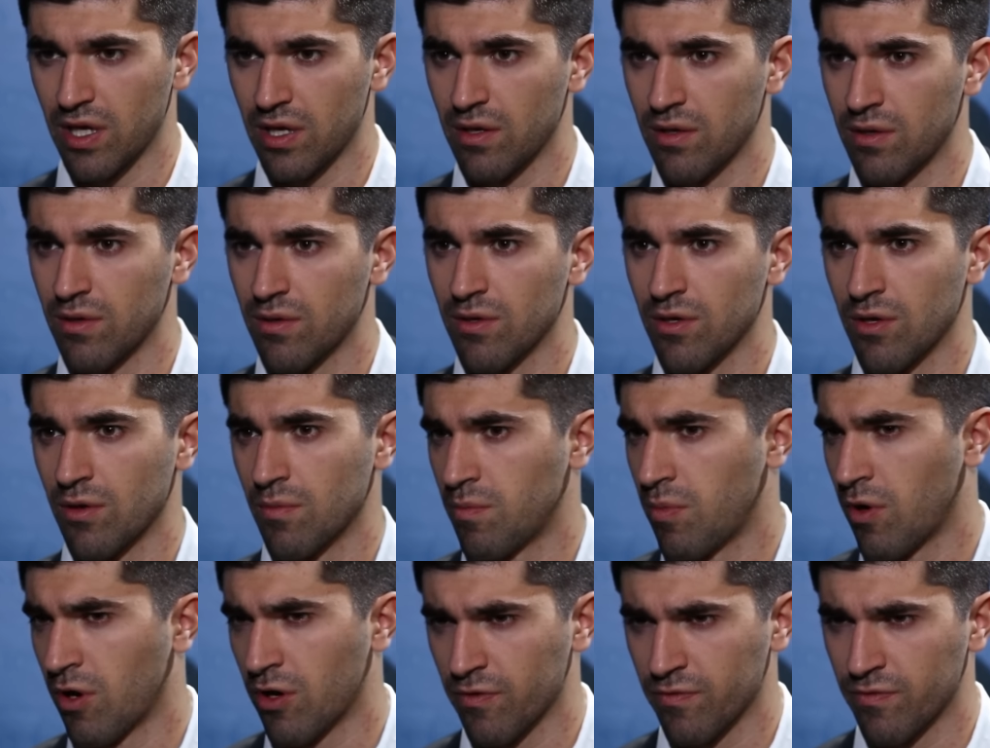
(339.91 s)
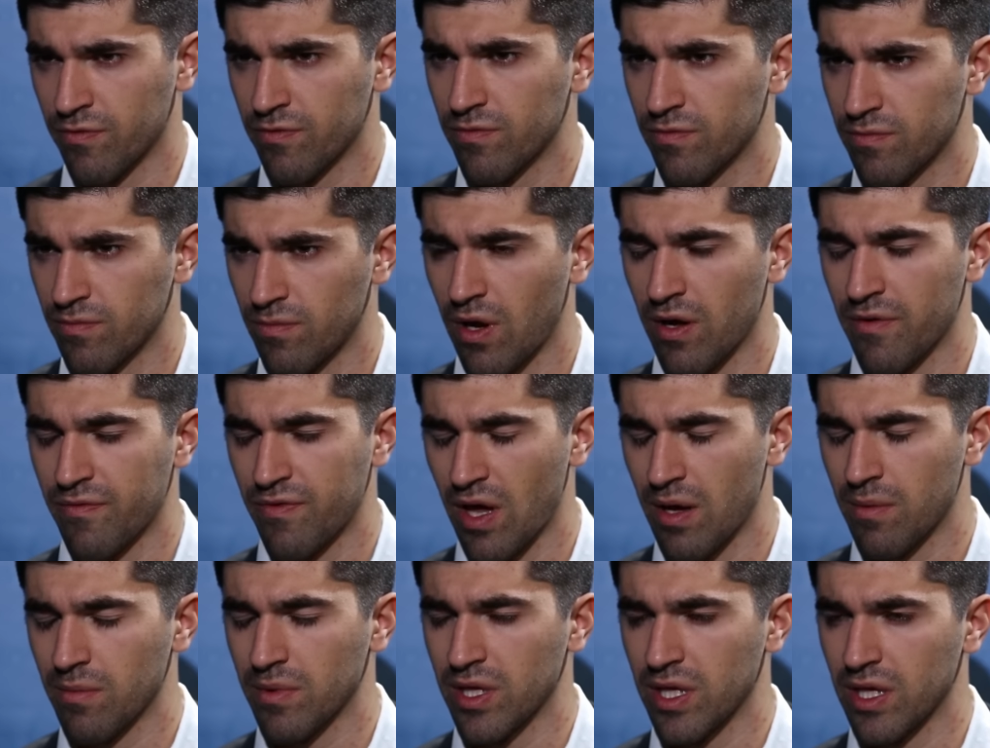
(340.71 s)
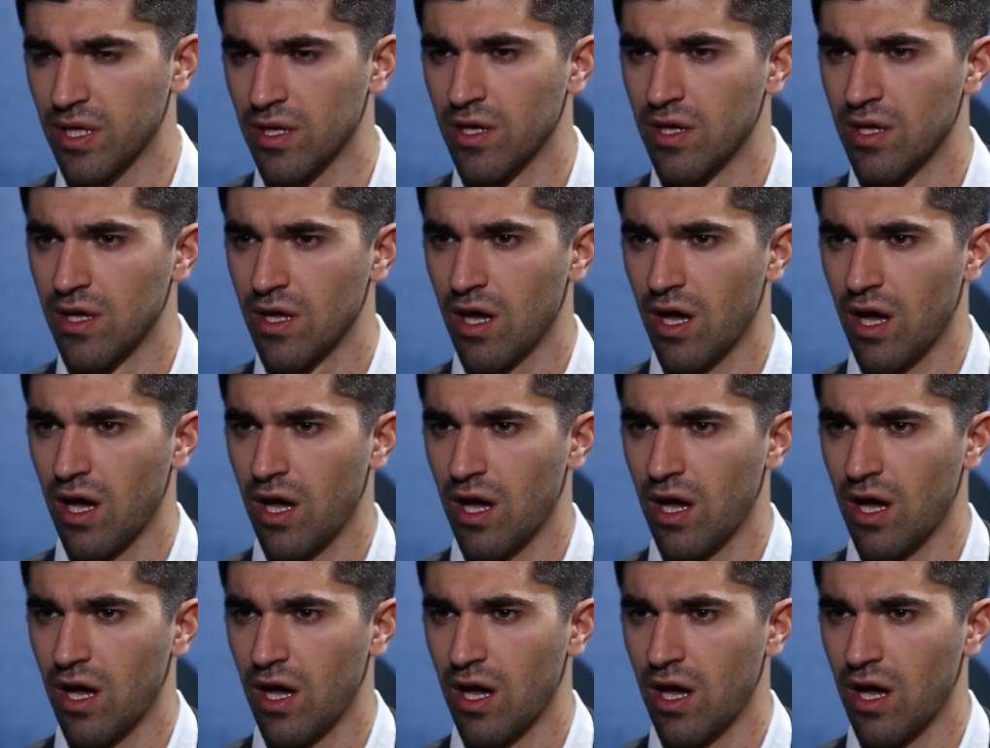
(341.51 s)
And, you know, part of my family